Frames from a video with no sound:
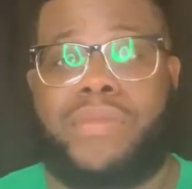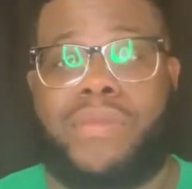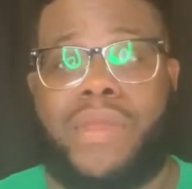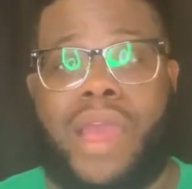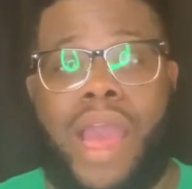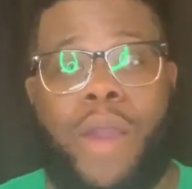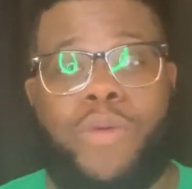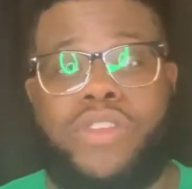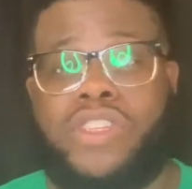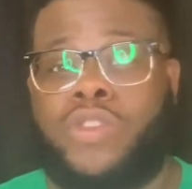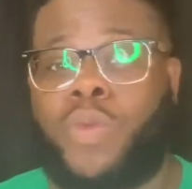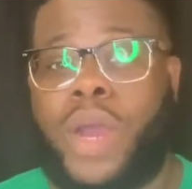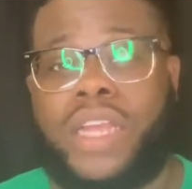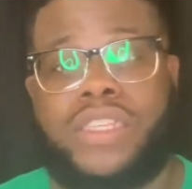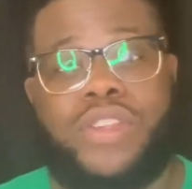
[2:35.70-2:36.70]
I would just
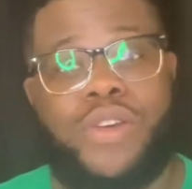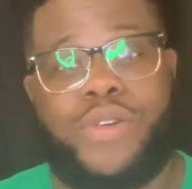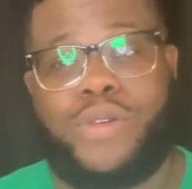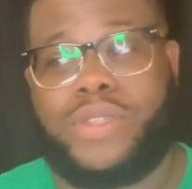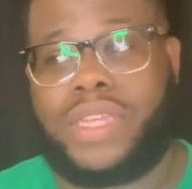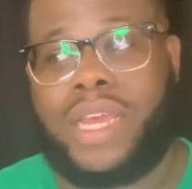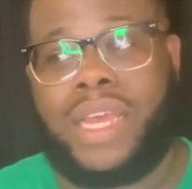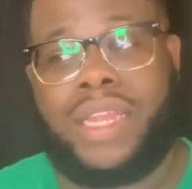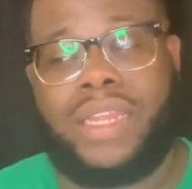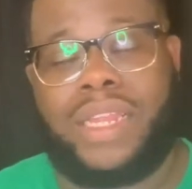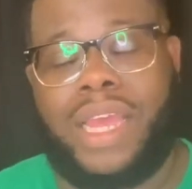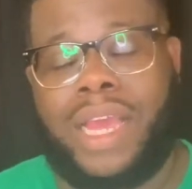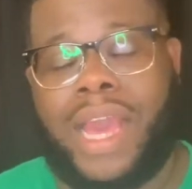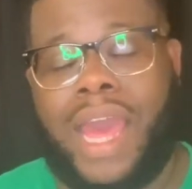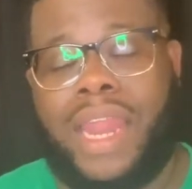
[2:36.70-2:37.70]
watch those, and
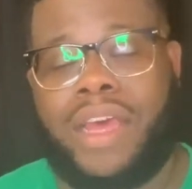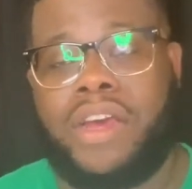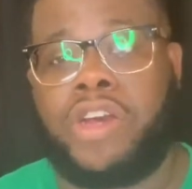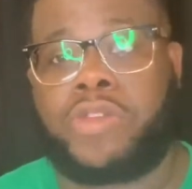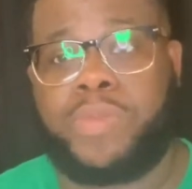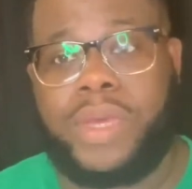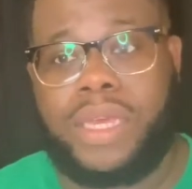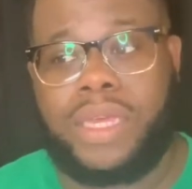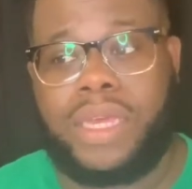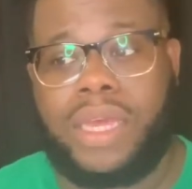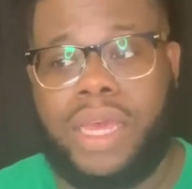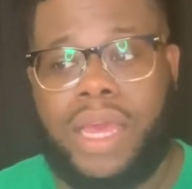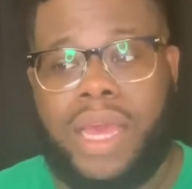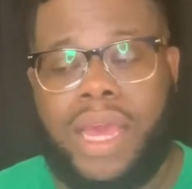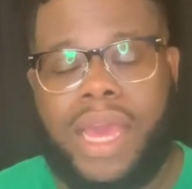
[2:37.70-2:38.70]
it kind of hooked me,
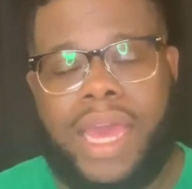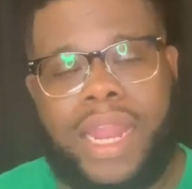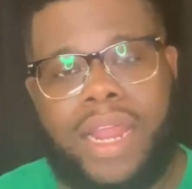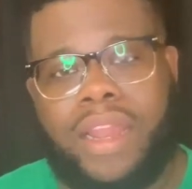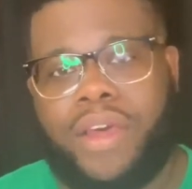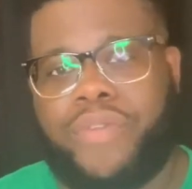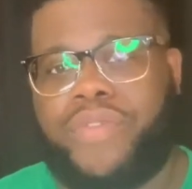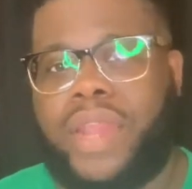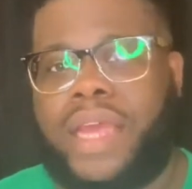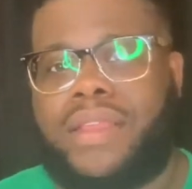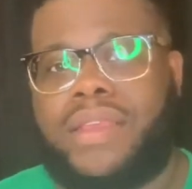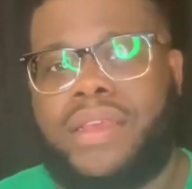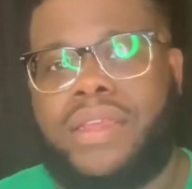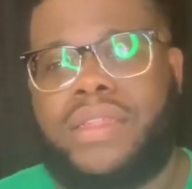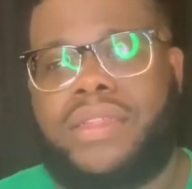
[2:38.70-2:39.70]
and I loved like
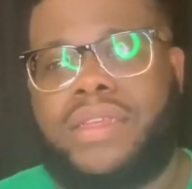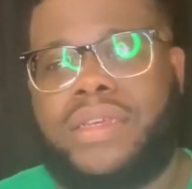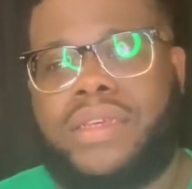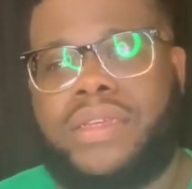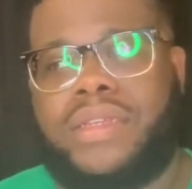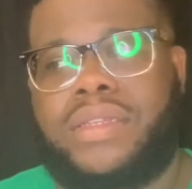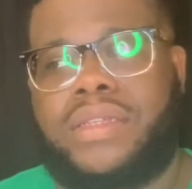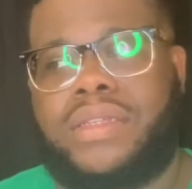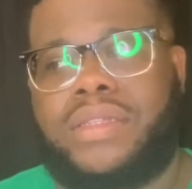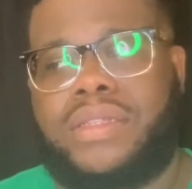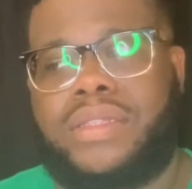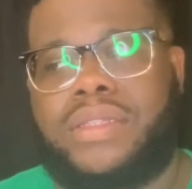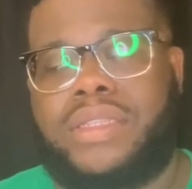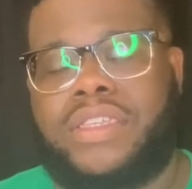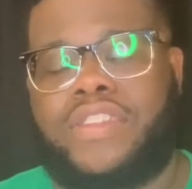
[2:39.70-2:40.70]
the
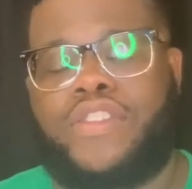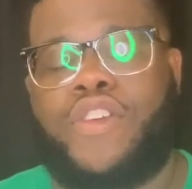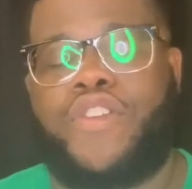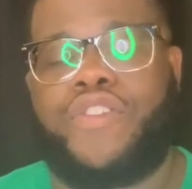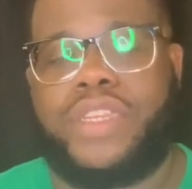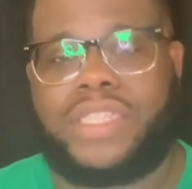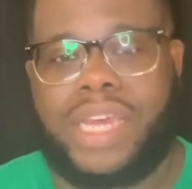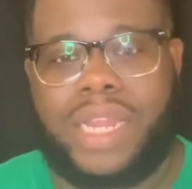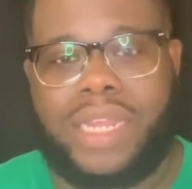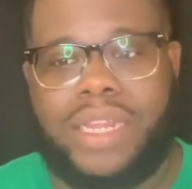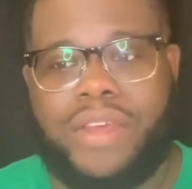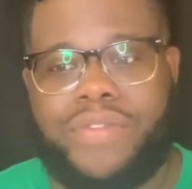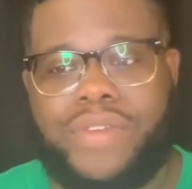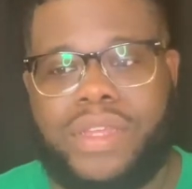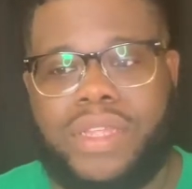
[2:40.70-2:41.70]
storytelling
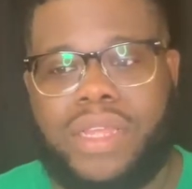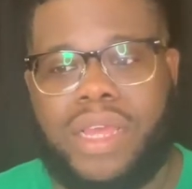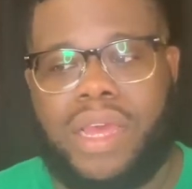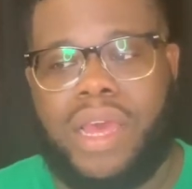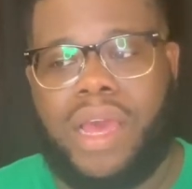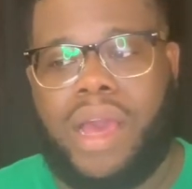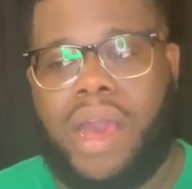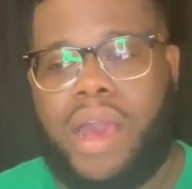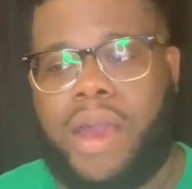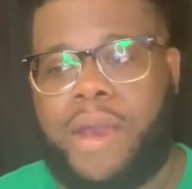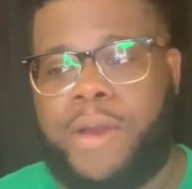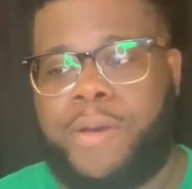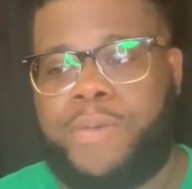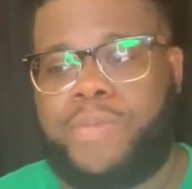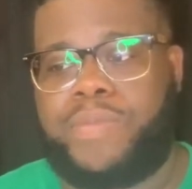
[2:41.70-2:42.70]
of it.
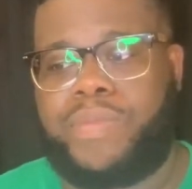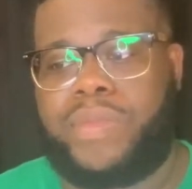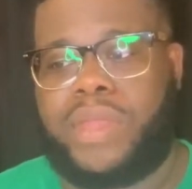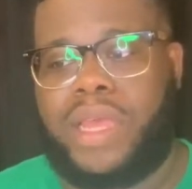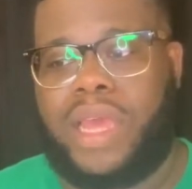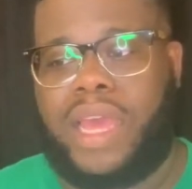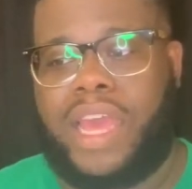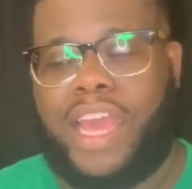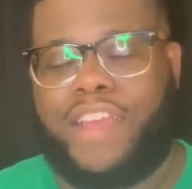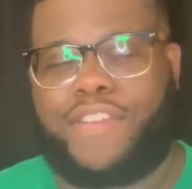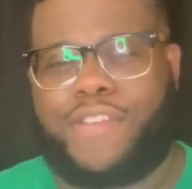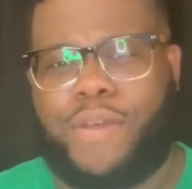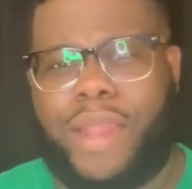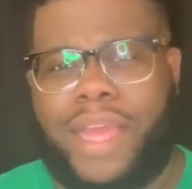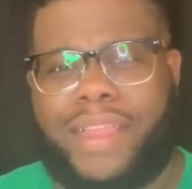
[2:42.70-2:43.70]
And
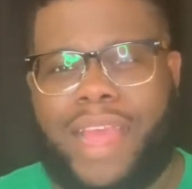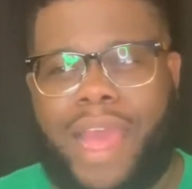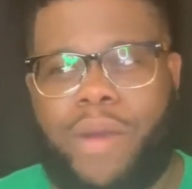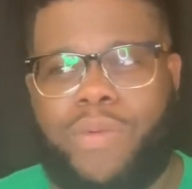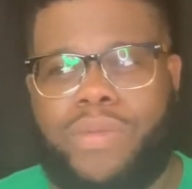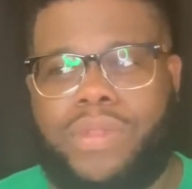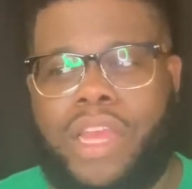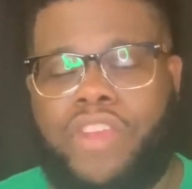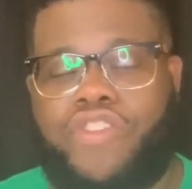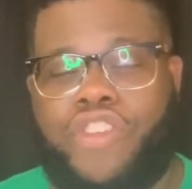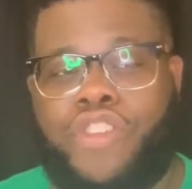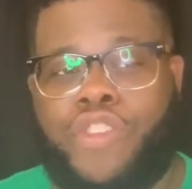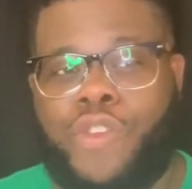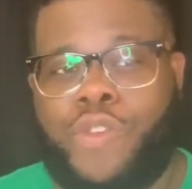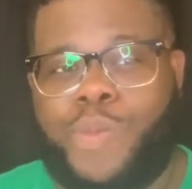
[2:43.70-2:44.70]
so like that
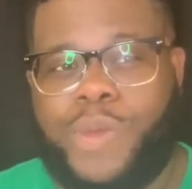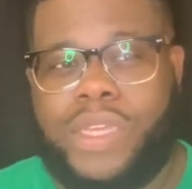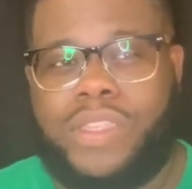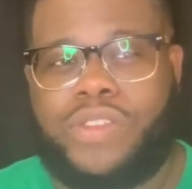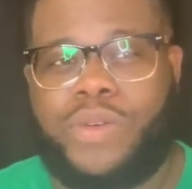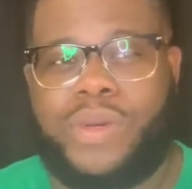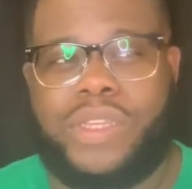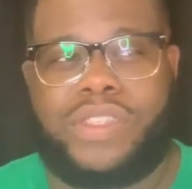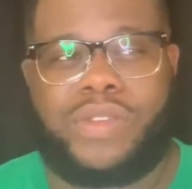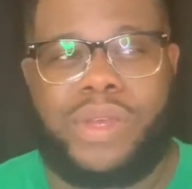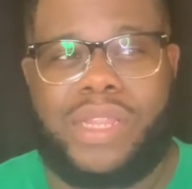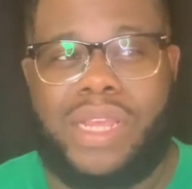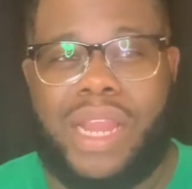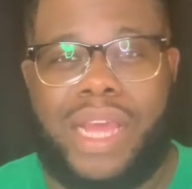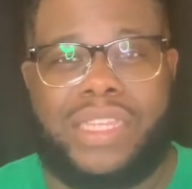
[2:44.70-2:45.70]
introduced me to it. So
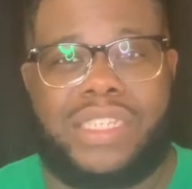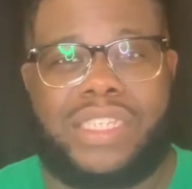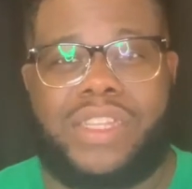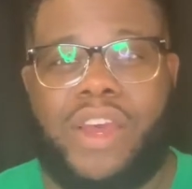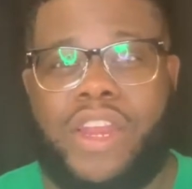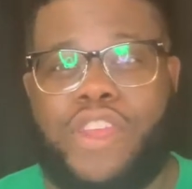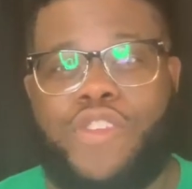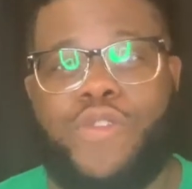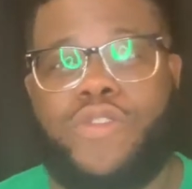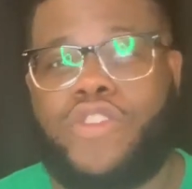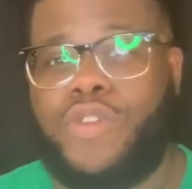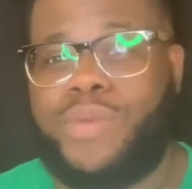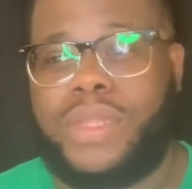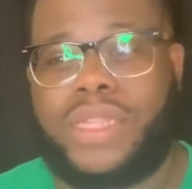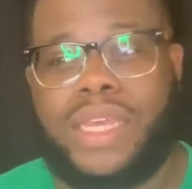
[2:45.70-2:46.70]
then I just started
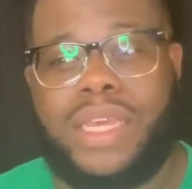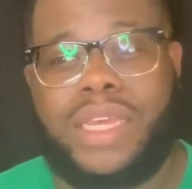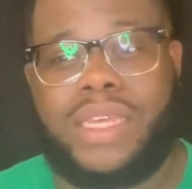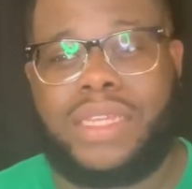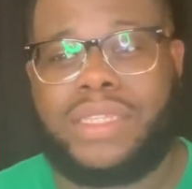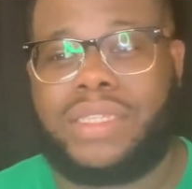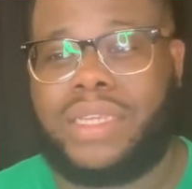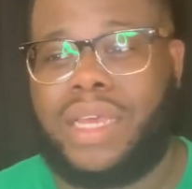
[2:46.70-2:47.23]
YouTubing things.